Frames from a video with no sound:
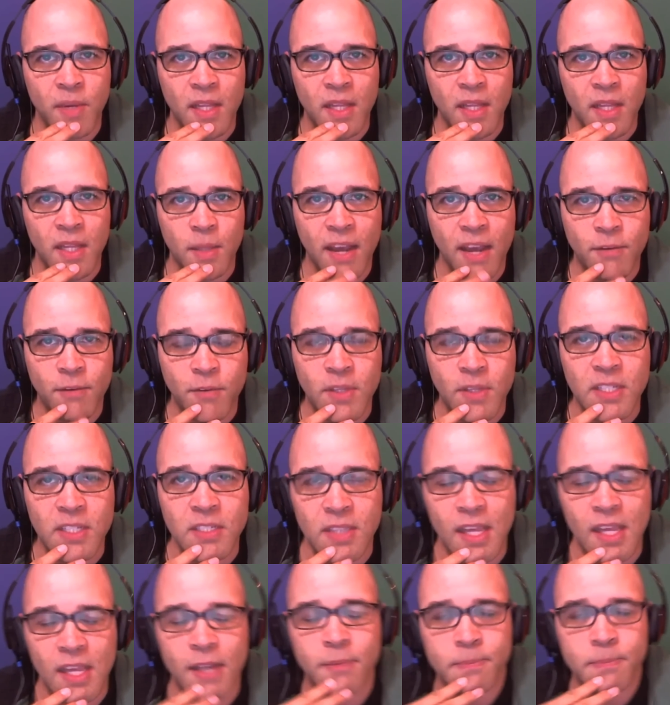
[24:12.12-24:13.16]
Exactly, and
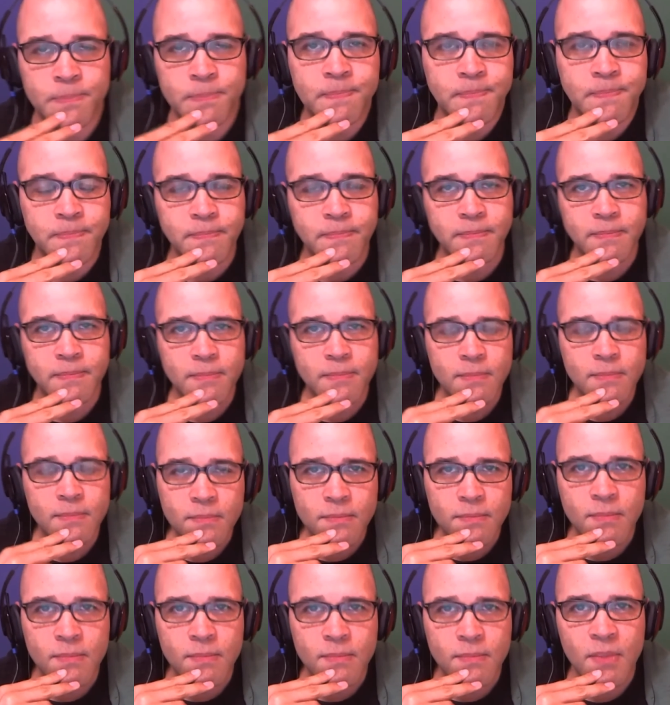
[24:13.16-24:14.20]
I will throw out, so
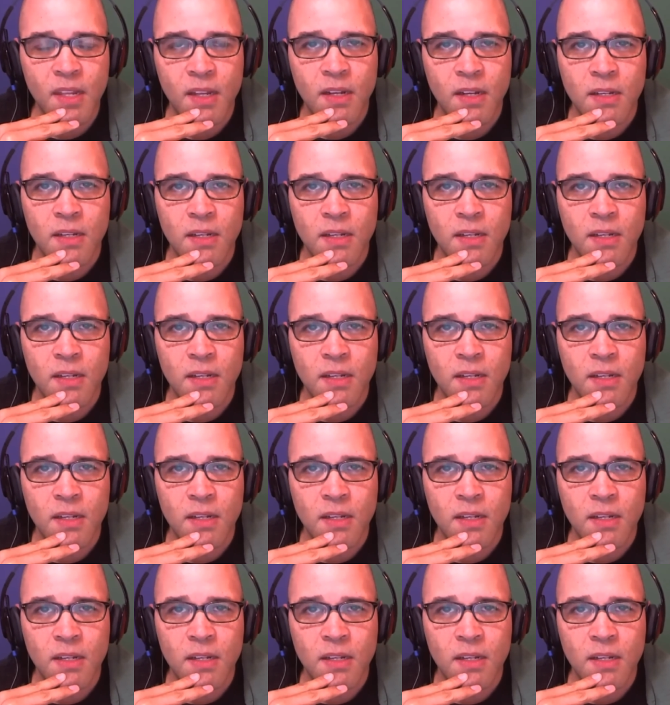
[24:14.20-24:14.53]
like someone's